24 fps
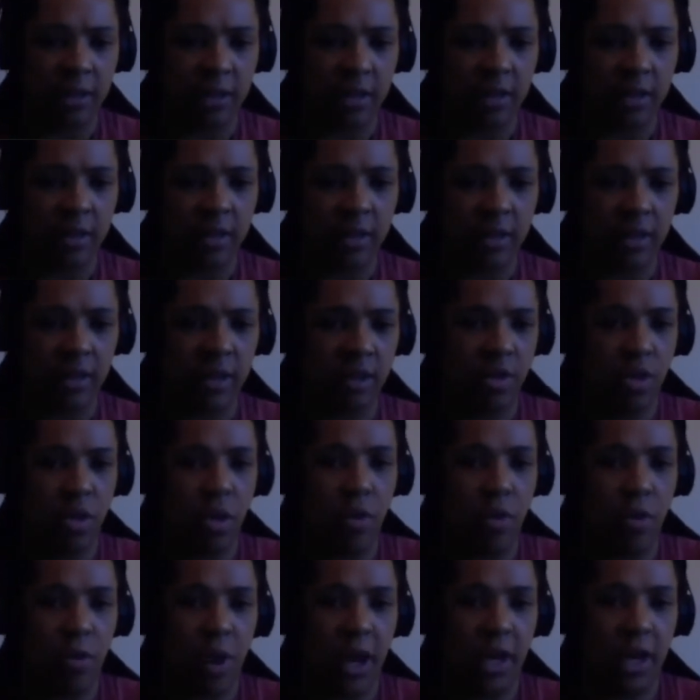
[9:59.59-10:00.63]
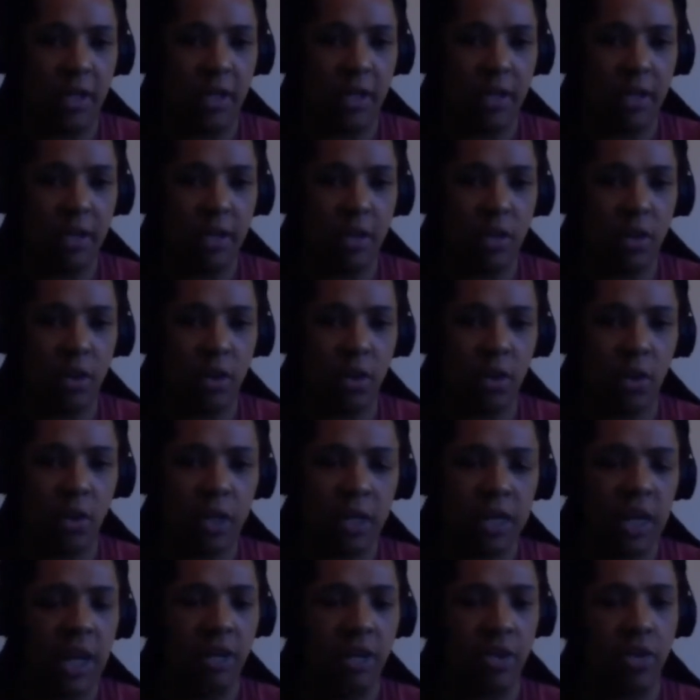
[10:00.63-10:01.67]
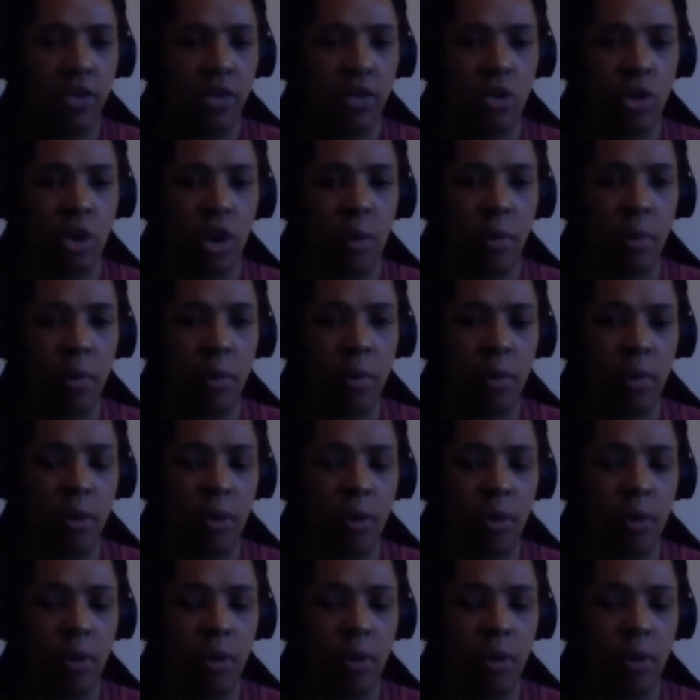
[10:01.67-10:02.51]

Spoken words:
this is not right. It has to stop.